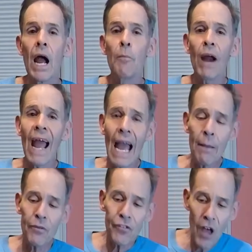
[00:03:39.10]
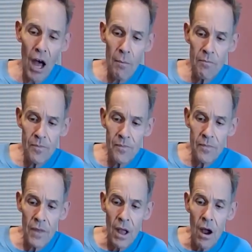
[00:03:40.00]
Perhaps some
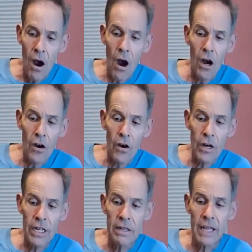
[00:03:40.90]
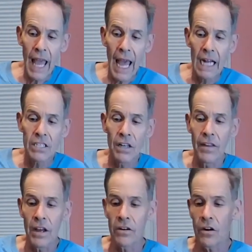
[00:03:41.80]
are earning cash in
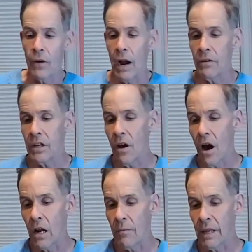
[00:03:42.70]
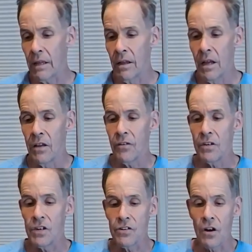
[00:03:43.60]
the underground economy,
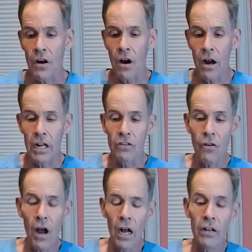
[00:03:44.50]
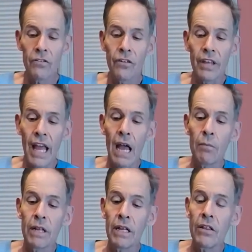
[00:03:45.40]
such as narcotic drugs,
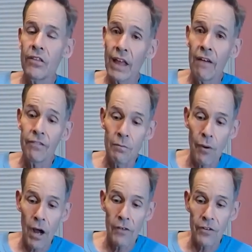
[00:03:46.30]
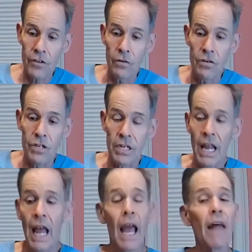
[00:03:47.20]
gambling, theft, and prostitution,
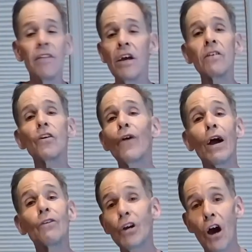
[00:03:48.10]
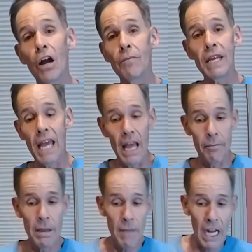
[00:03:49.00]
and the underground economy can't
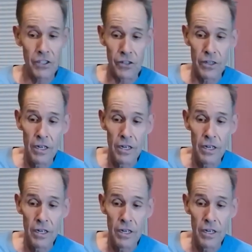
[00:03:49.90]
be measured.